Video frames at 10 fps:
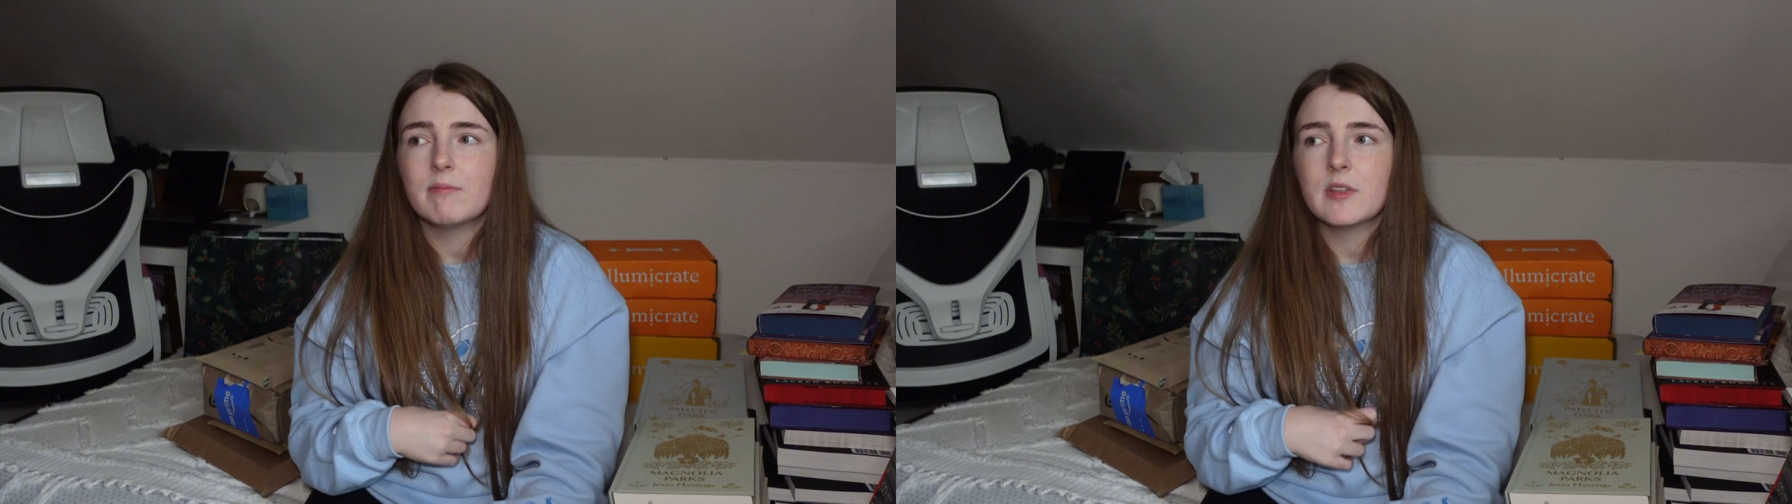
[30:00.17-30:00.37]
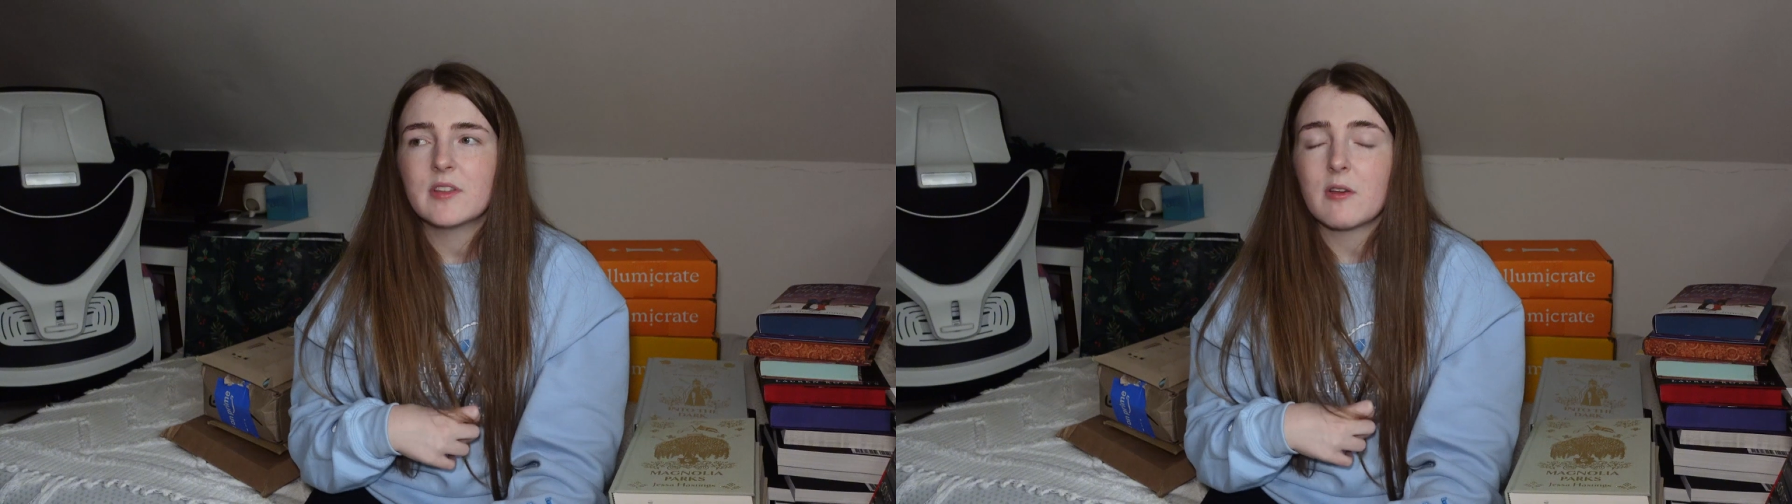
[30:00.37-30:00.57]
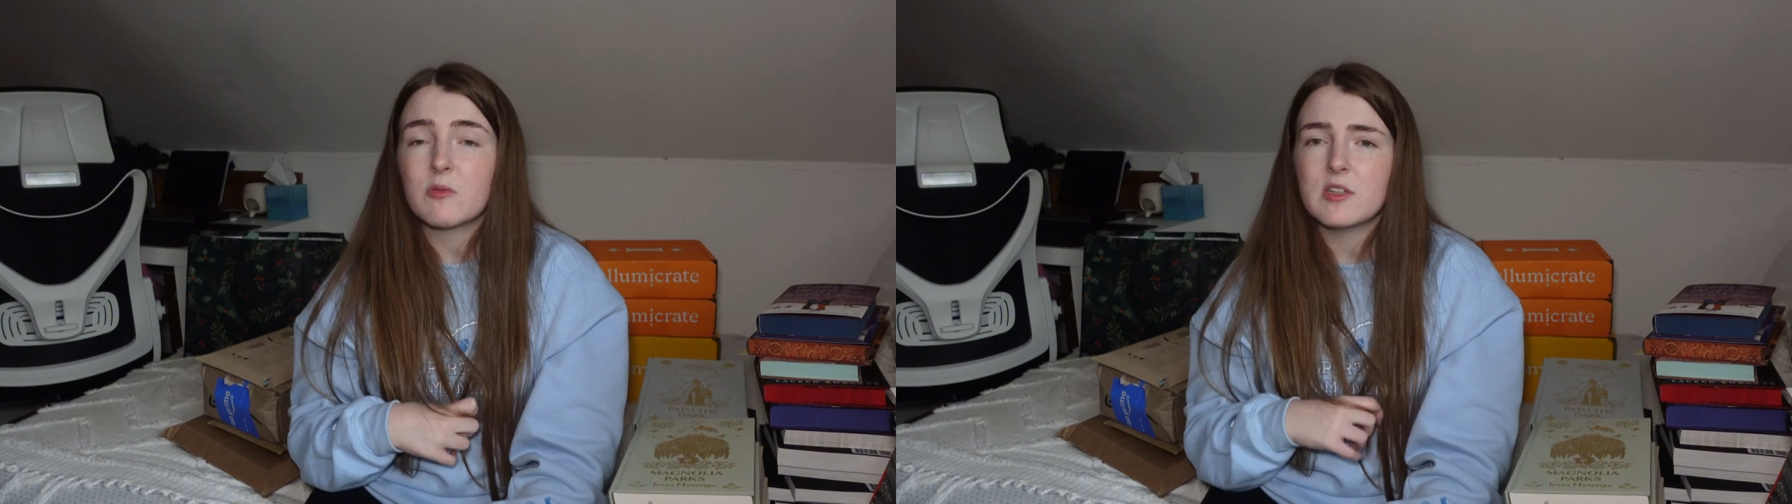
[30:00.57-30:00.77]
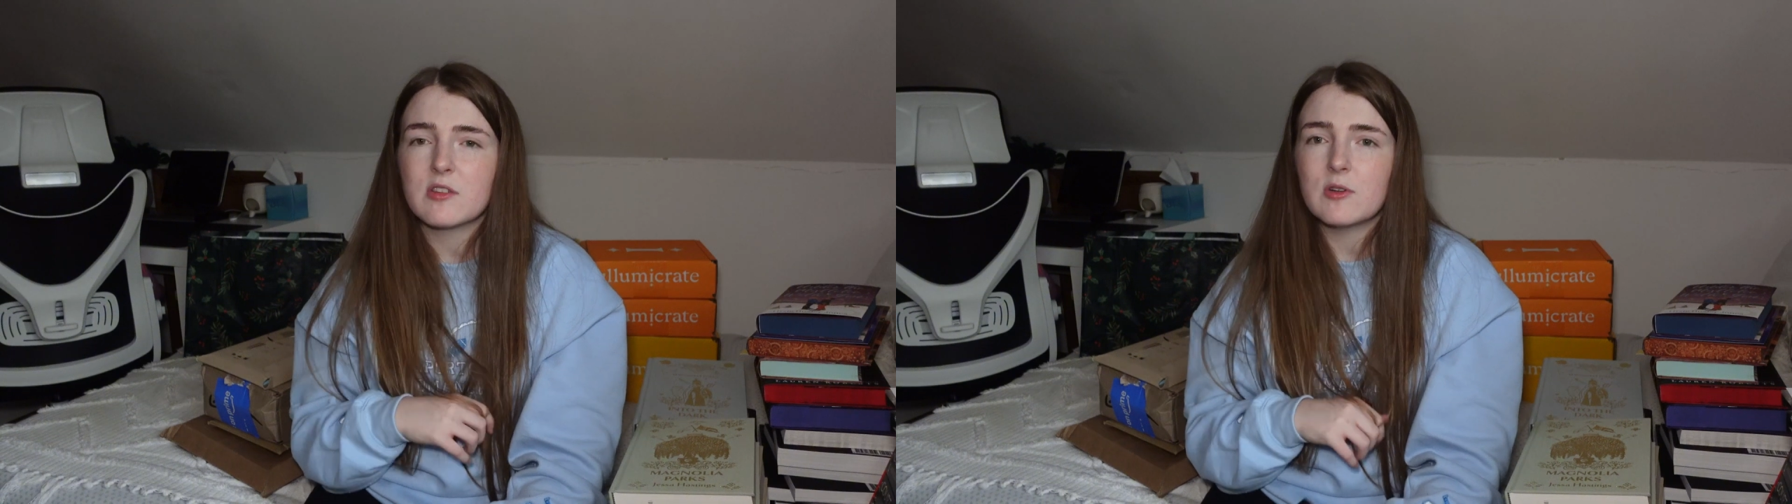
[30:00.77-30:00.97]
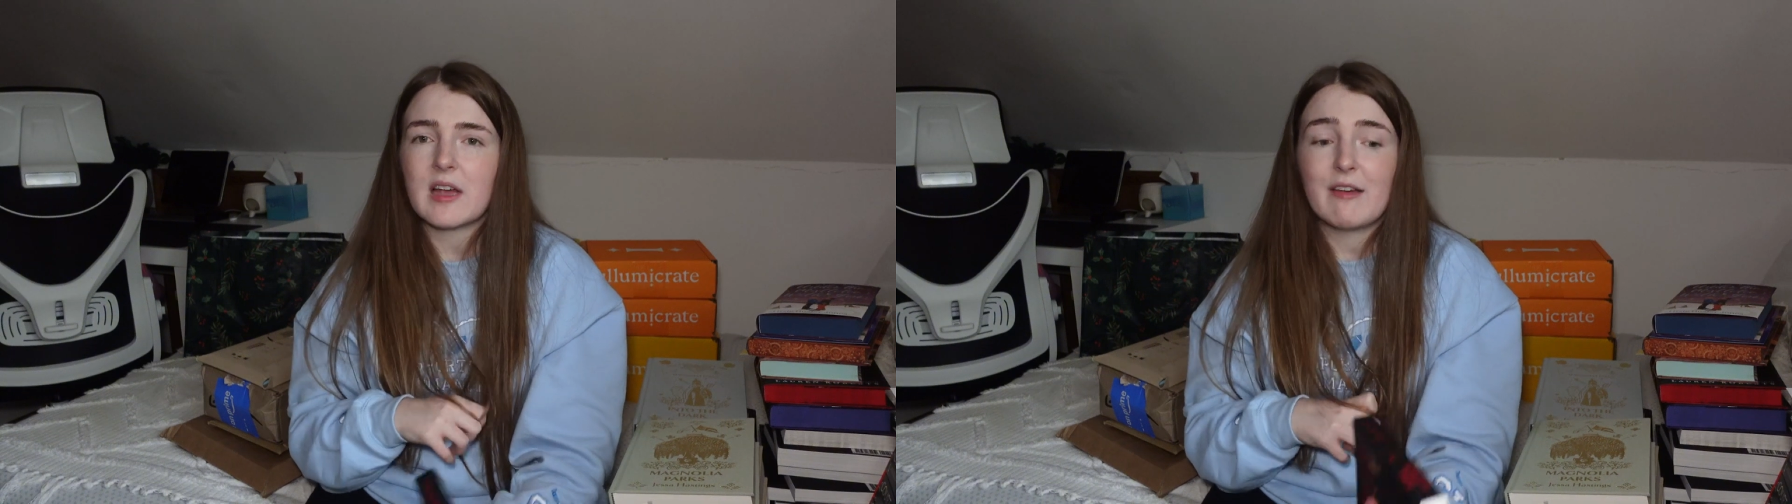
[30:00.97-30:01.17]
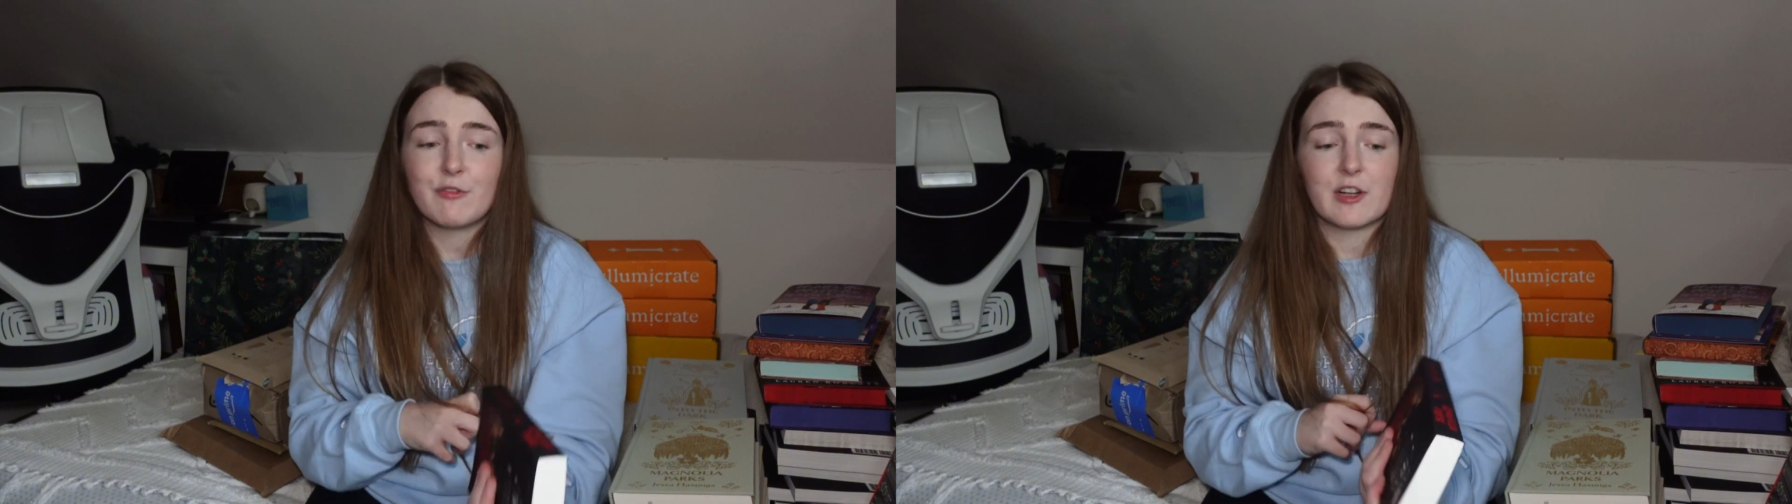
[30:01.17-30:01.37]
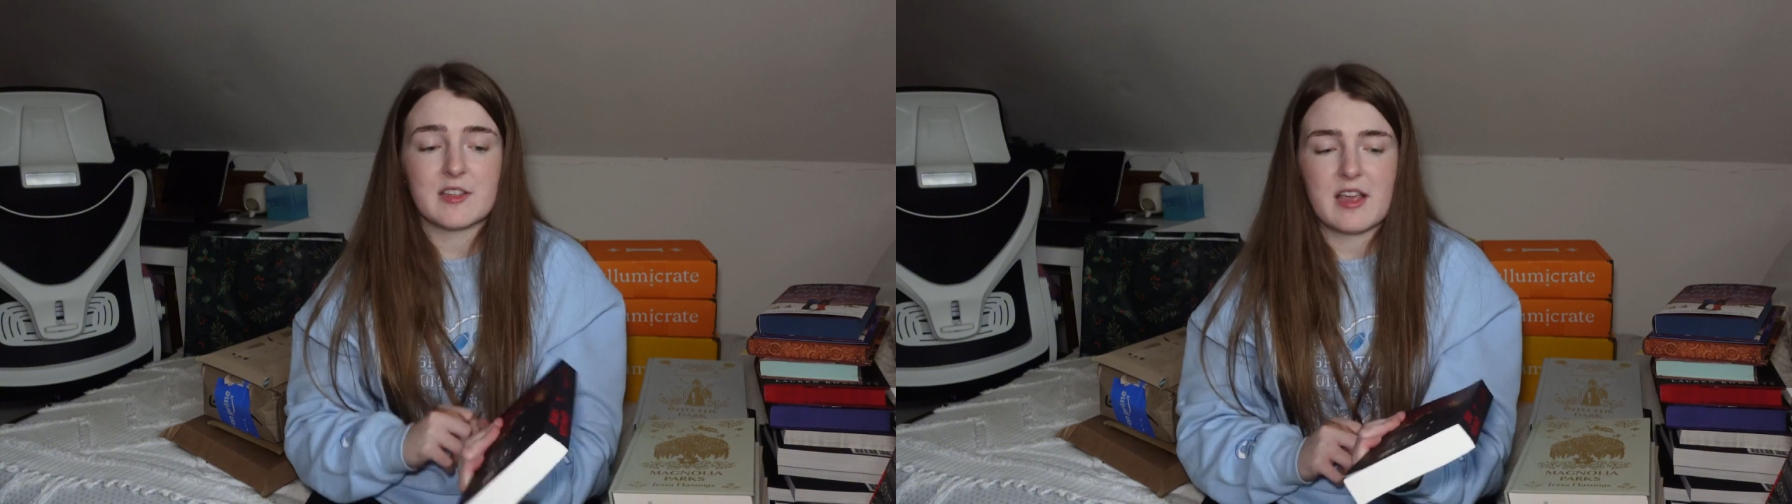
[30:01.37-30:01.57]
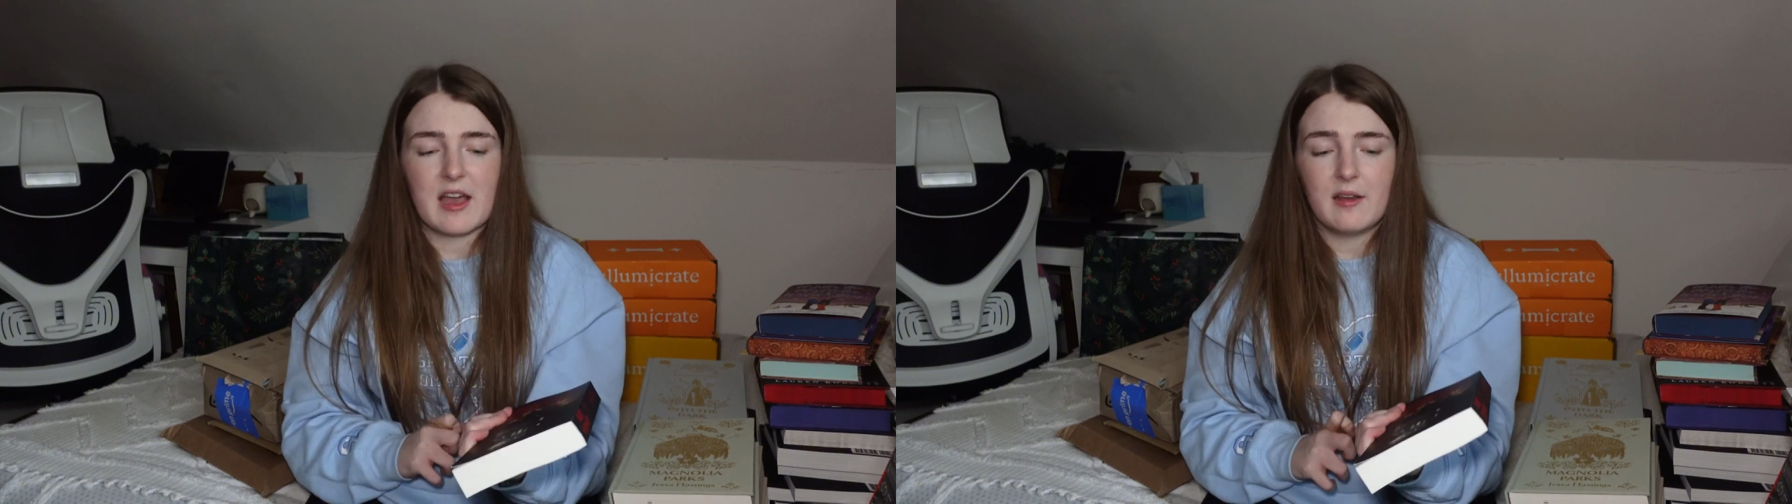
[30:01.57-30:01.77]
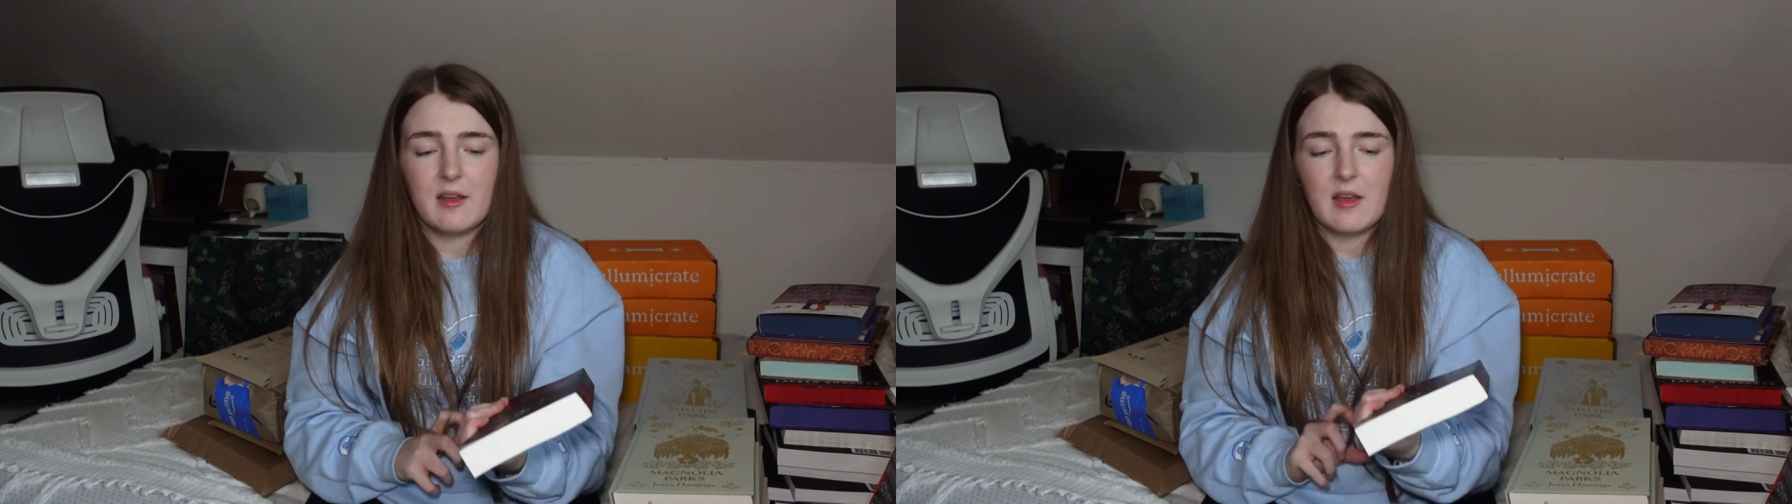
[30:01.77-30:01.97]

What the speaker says: Is that what it's called? I haven't read it yet,